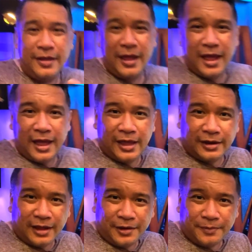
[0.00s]

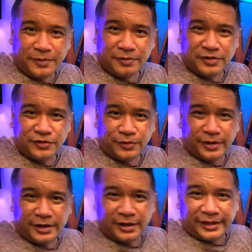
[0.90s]
and I hope you
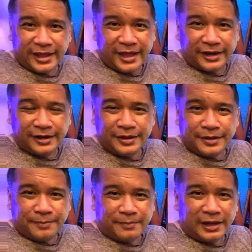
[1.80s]
enjoyed again
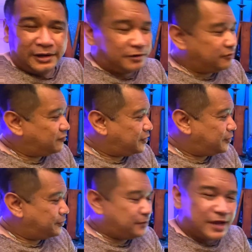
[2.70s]
my little
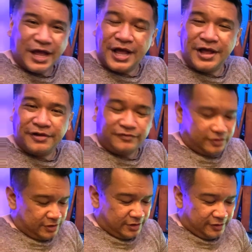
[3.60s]
review of
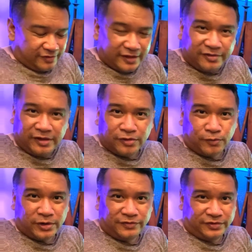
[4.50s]
Scentsy's
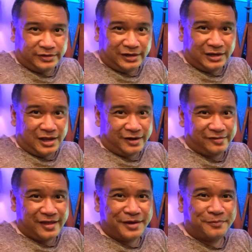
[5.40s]
wonderful
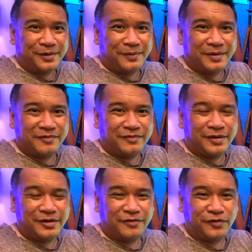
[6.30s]
deluxe and premium
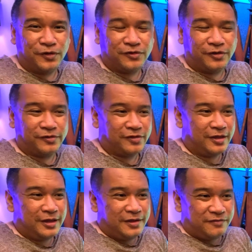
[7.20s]
diffusers.
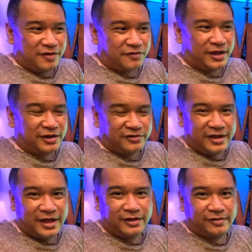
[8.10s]
If you ever get a
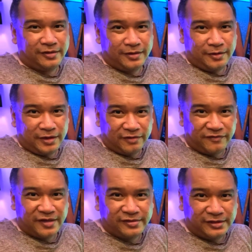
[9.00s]
chance,
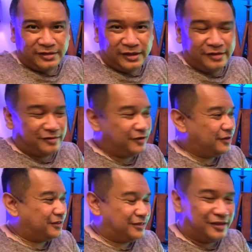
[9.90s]
invest in these.
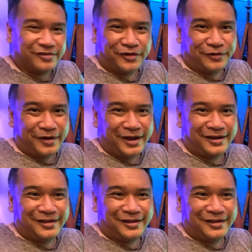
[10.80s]
These are great.